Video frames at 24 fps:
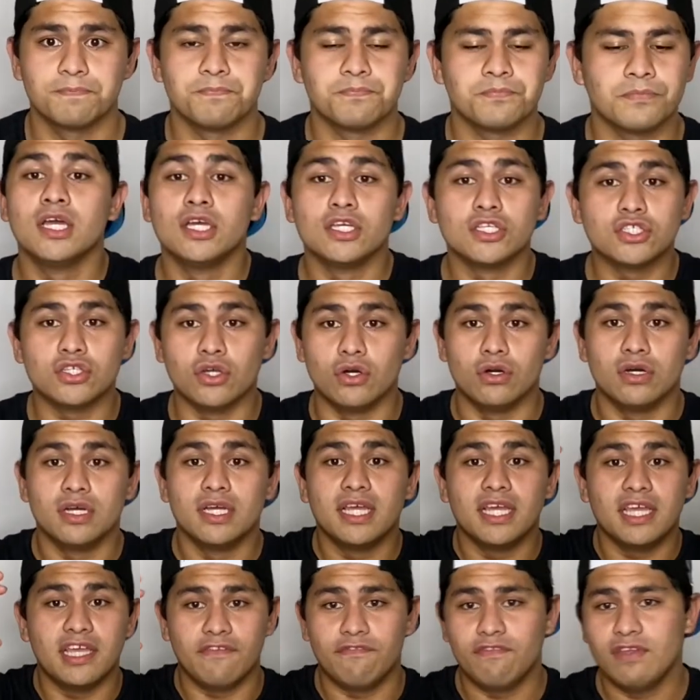So
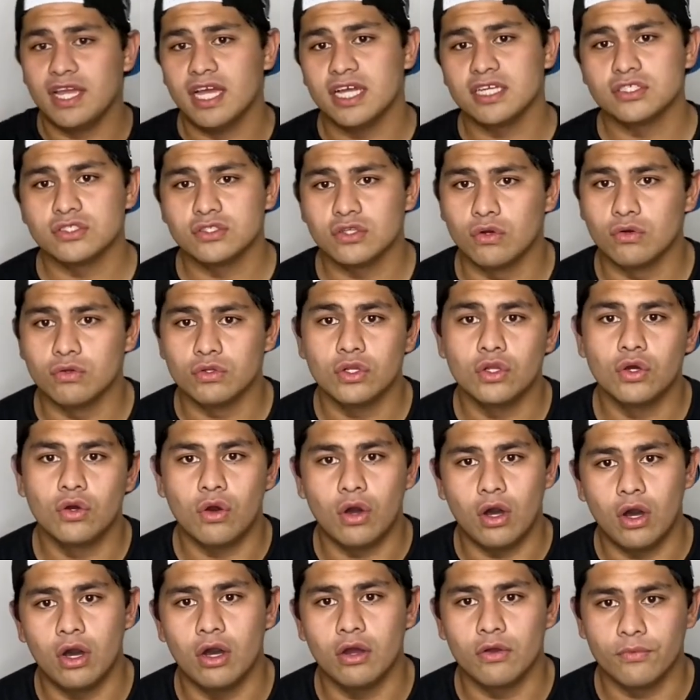if you guys don't know
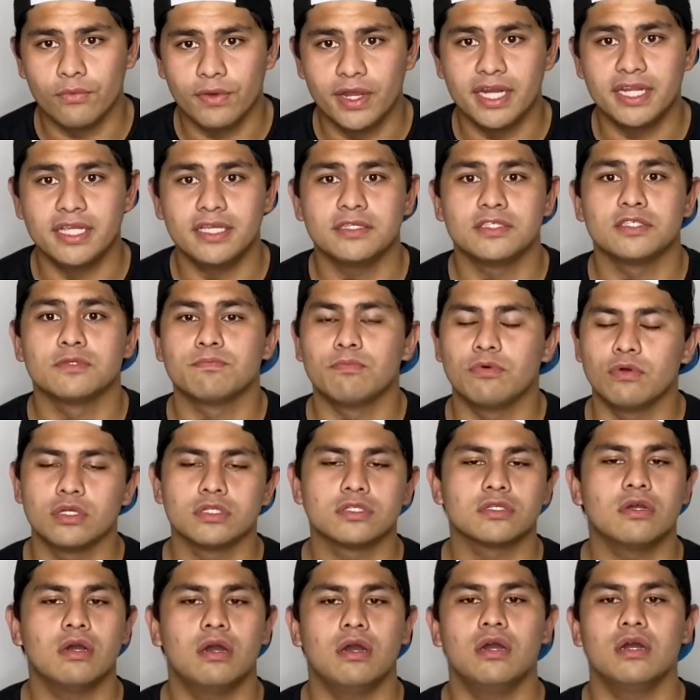already, sports
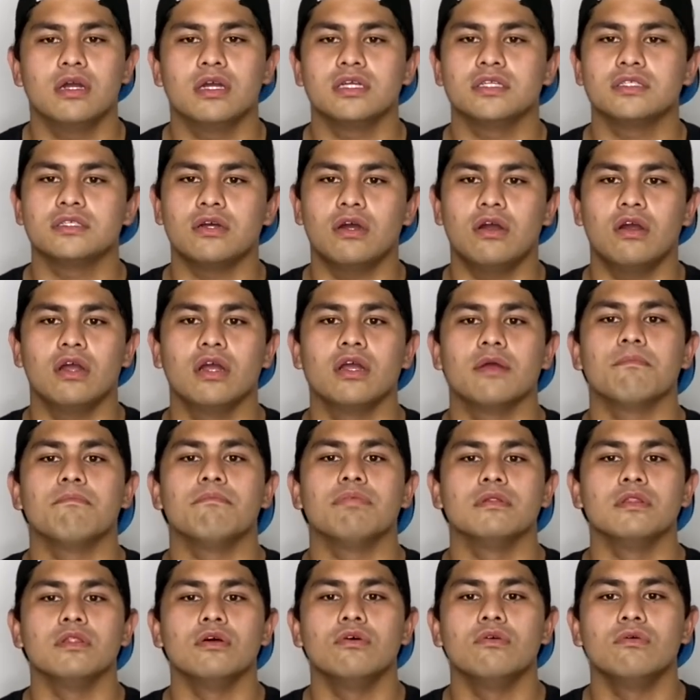cards are
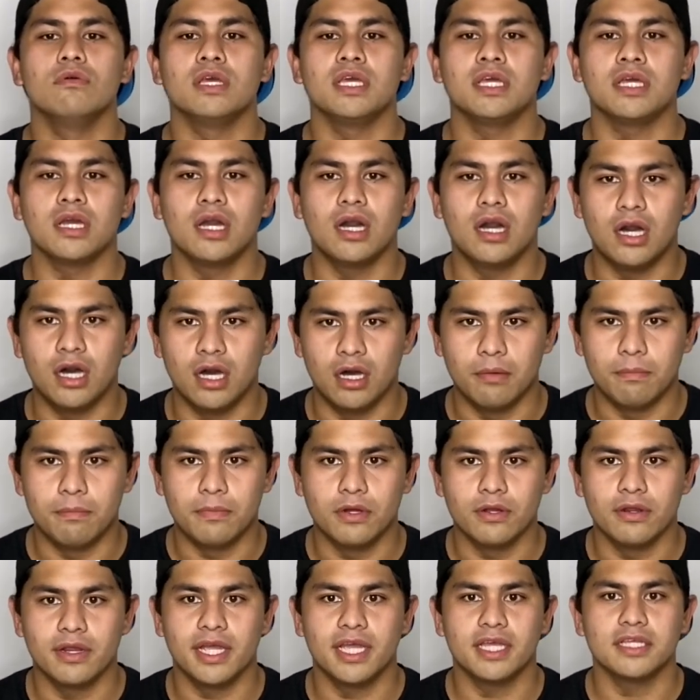blowing up, all
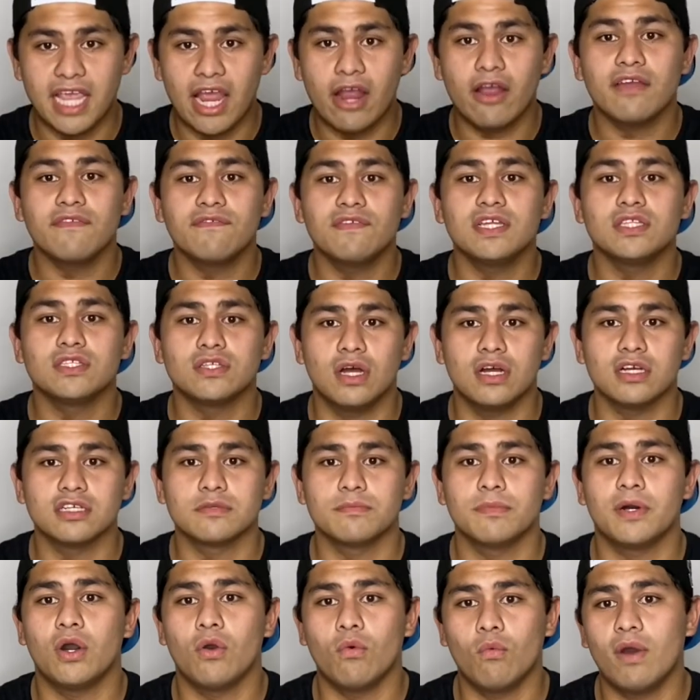right? Gary Vee talks
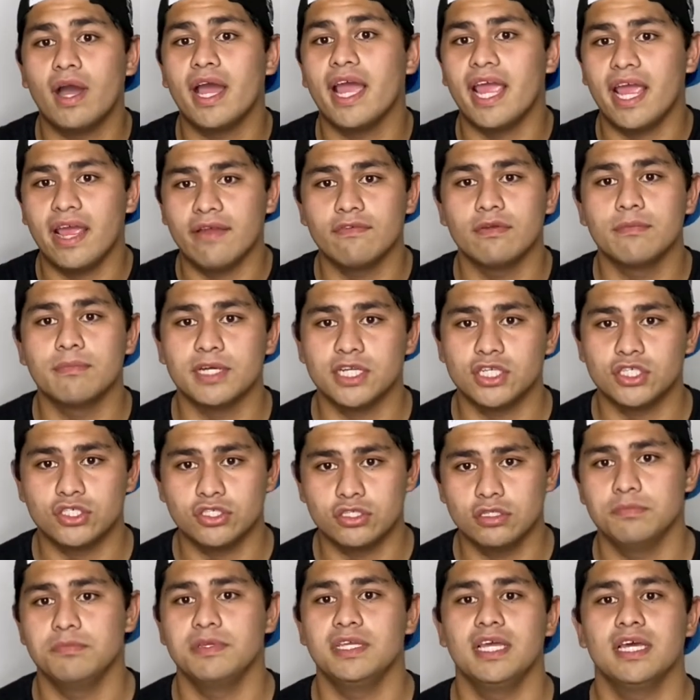about why everybody should be
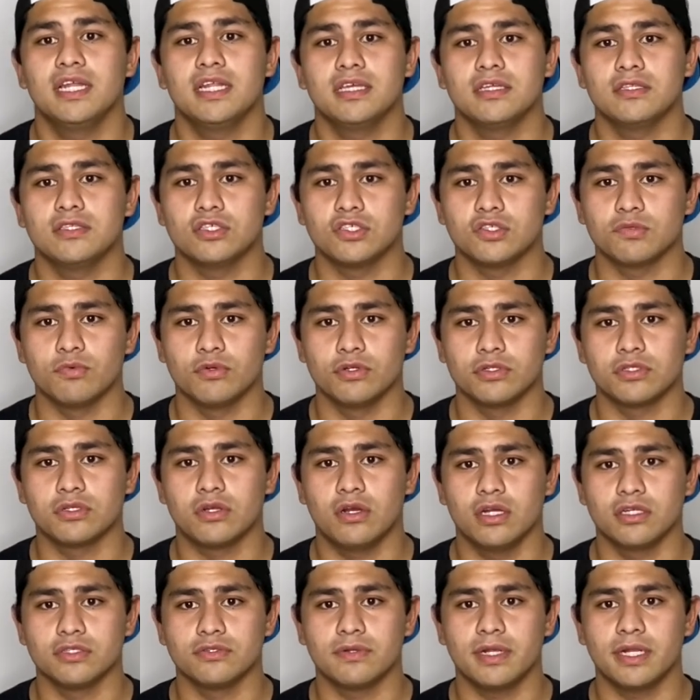getting into sports cards
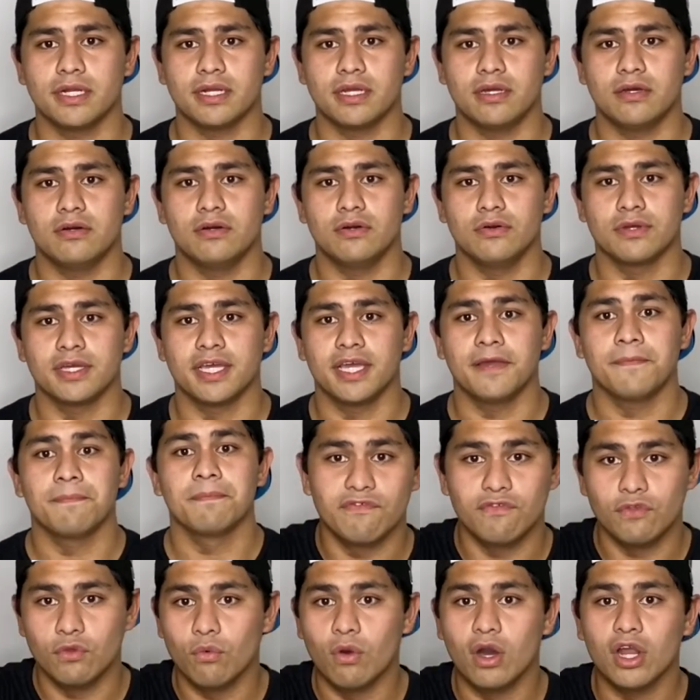right now, okay? You
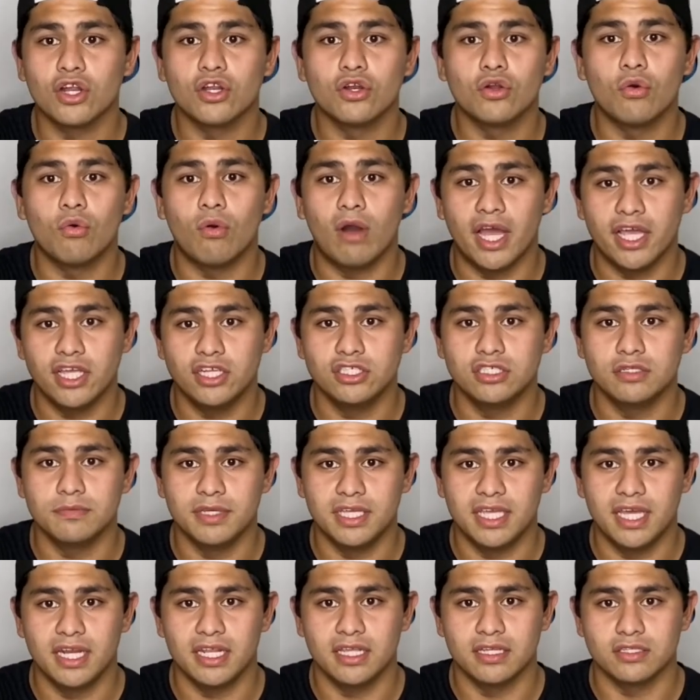want to know why you should be
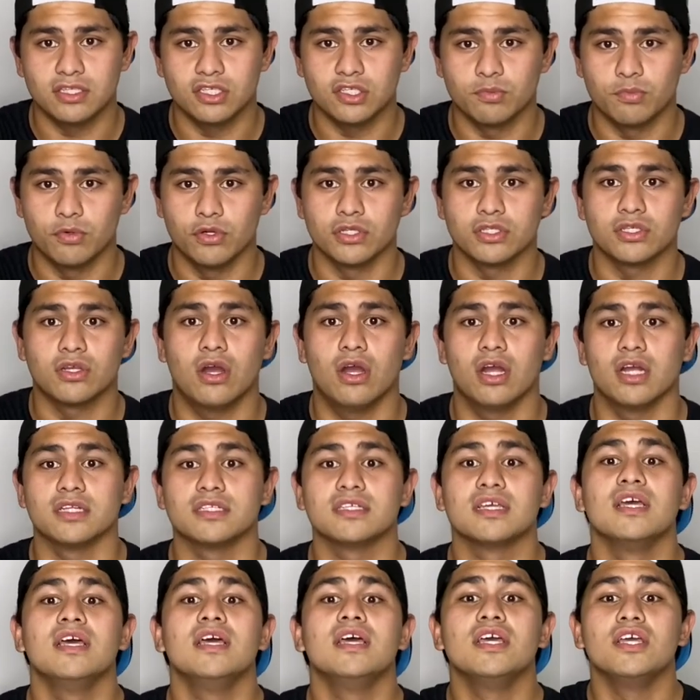getting into sports cards?
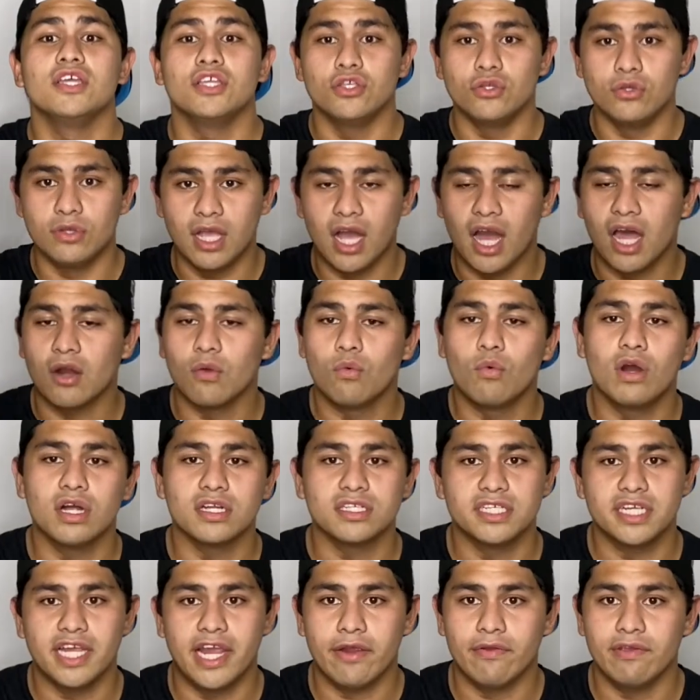You got to watch
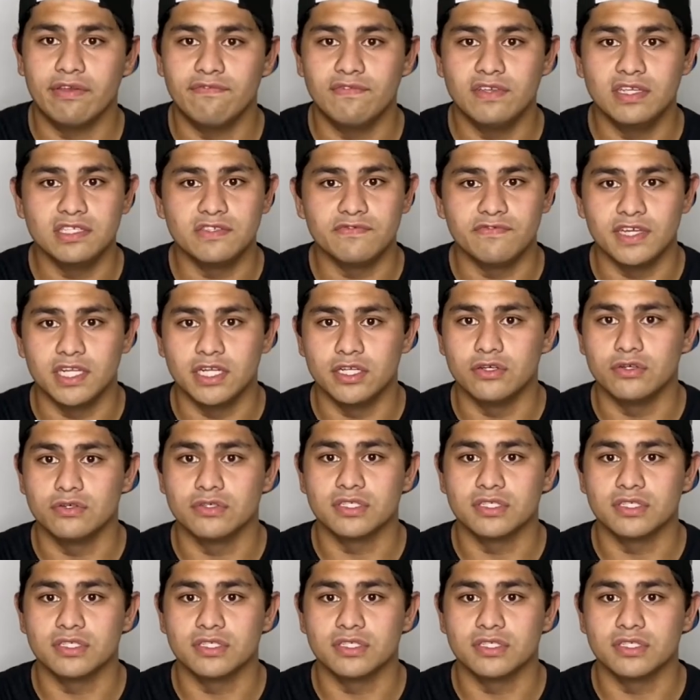Gary Vee's videos.